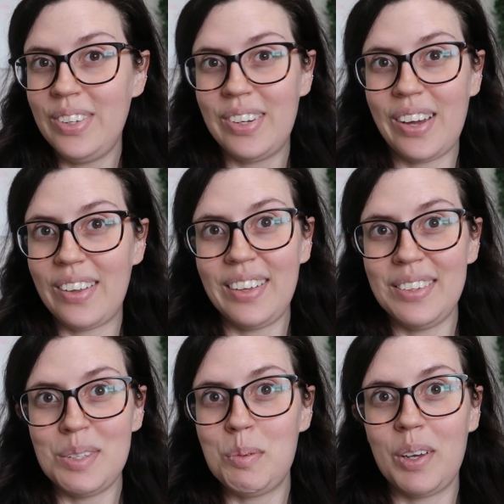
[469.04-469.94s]
you're not gonna
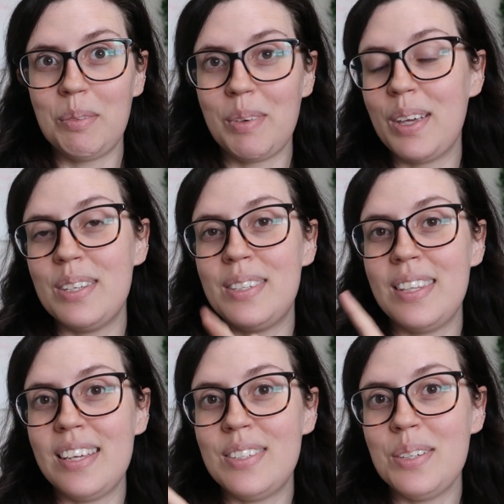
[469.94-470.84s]
like this book because
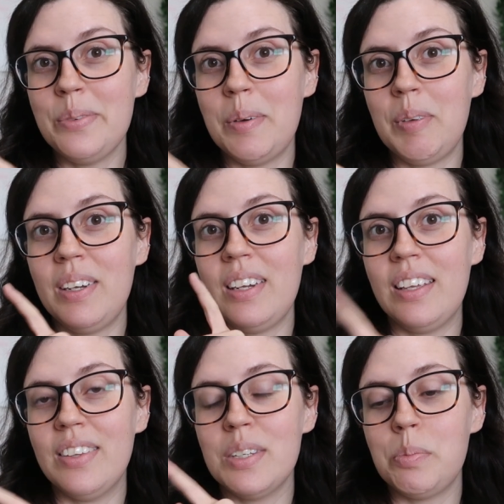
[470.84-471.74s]
these two women
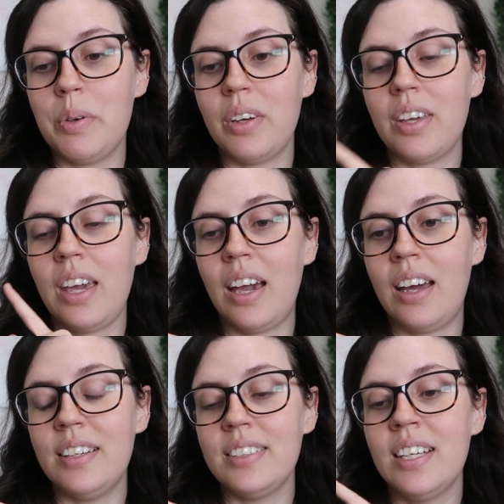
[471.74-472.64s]
in this book
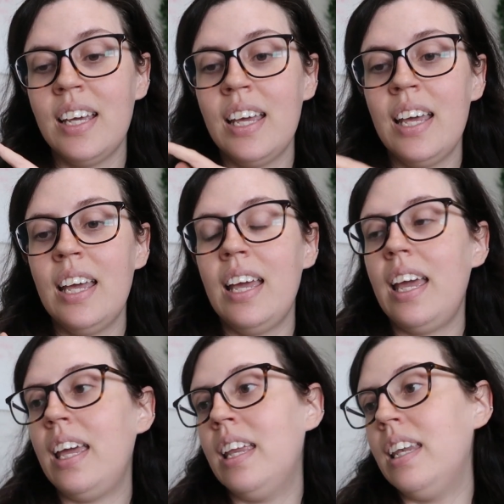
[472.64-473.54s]
Kat
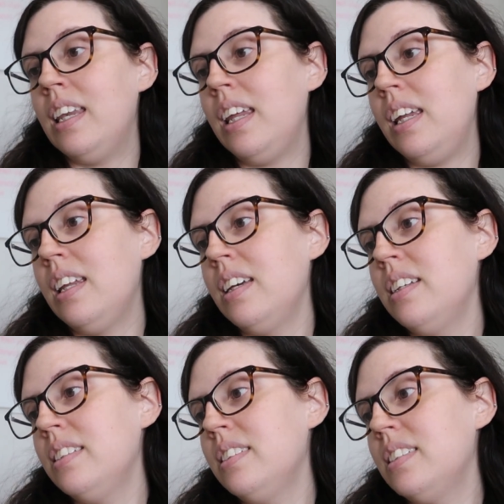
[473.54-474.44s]
and
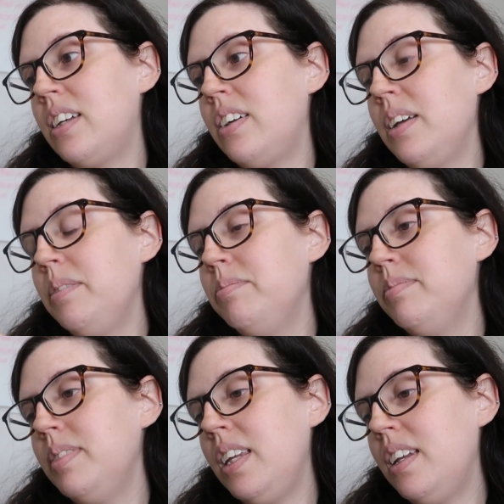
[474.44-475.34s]
Nina is that her name
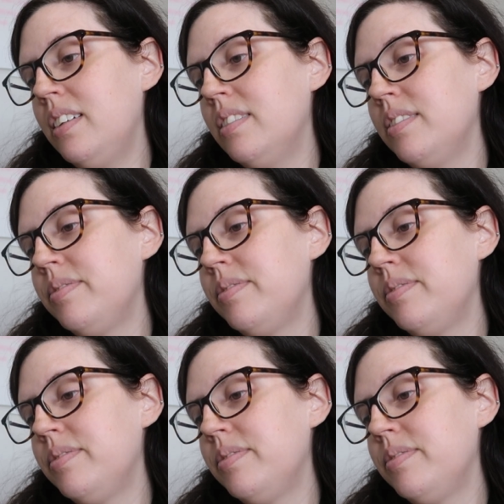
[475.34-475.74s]
Nina